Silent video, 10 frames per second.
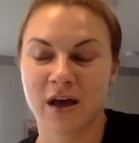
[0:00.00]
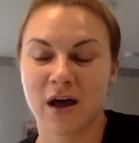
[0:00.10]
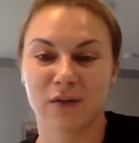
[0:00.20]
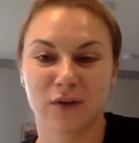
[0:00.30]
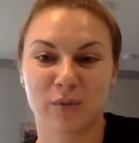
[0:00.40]

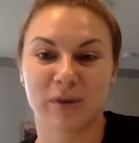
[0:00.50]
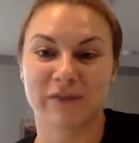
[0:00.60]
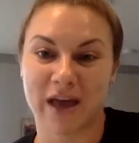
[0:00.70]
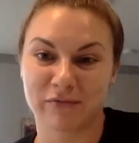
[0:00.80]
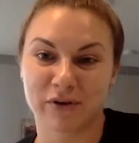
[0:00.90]
a little bit of
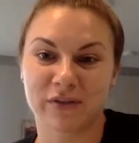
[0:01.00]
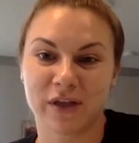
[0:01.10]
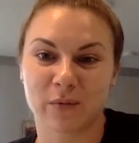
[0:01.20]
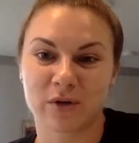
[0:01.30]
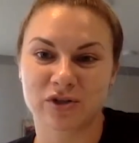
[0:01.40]

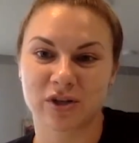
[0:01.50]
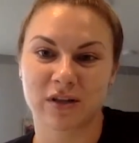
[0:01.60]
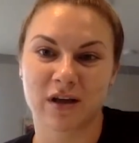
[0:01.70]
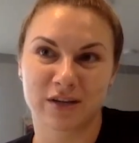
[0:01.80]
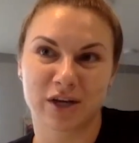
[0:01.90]
everything, which uh,
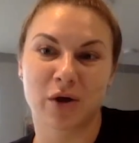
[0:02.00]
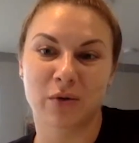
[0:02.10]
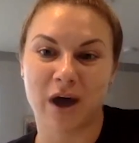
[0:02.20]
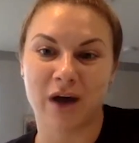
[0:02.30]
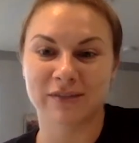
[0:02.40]
you
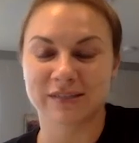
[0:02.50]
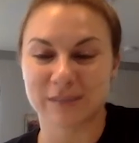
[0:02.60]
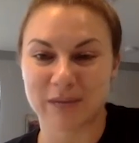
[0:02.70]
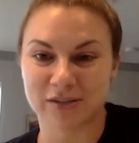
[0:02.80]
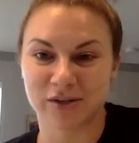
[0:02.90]
know obviously
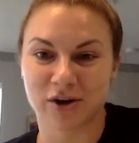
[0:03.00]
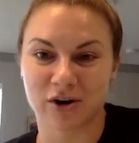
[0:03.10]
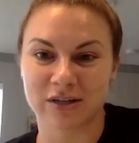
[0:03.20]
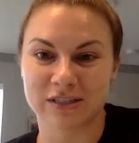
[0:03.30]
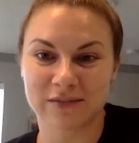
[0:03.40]
makes it
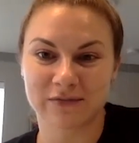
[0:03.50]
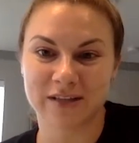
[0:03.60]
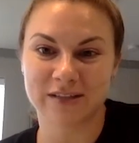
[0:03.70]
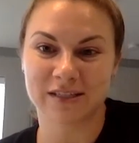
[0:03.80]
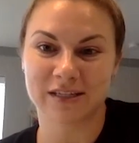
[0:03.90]
hard on
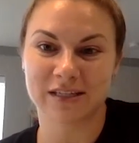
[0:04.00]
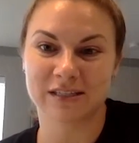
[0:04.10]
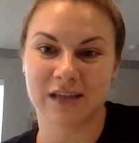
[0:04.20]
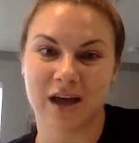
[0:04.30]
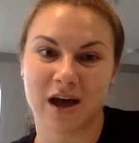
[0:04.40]
defenses.
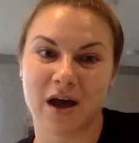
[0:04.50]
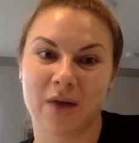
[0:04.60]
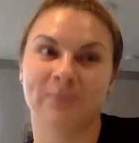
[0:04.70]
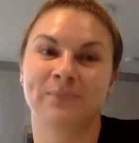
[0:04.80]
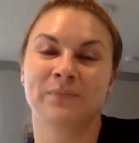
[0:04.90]

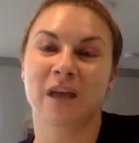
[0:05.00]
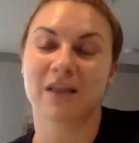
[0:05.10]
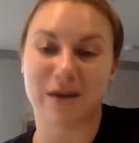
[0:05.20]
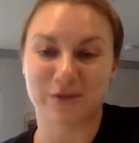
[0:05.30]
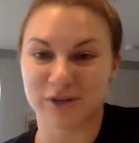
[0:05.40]
Um,
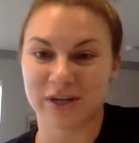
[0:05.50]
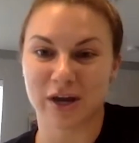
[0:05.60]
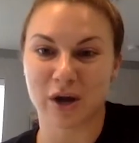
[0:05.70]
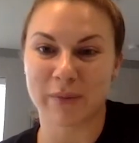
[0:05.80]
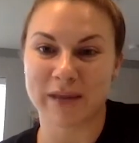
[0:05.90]
allows her to
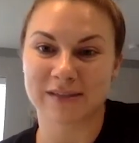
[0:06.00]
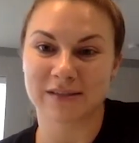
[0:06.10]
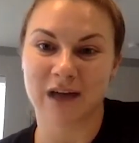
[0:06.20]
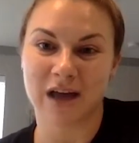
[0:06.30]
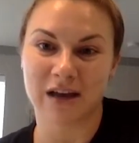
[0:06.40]
get on base
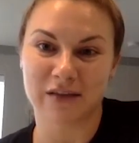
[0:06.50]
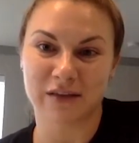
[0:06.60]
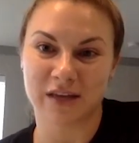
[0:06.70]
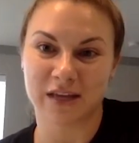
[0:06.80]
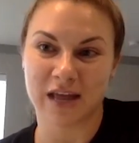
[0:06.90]
a lot. And I
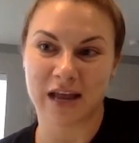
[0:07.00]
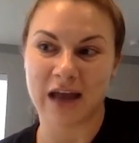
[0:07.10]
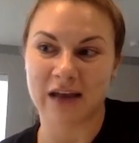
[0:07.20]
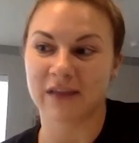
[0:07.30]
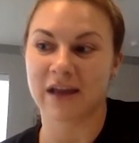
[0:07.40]
think, again,
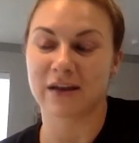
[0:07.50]
adding that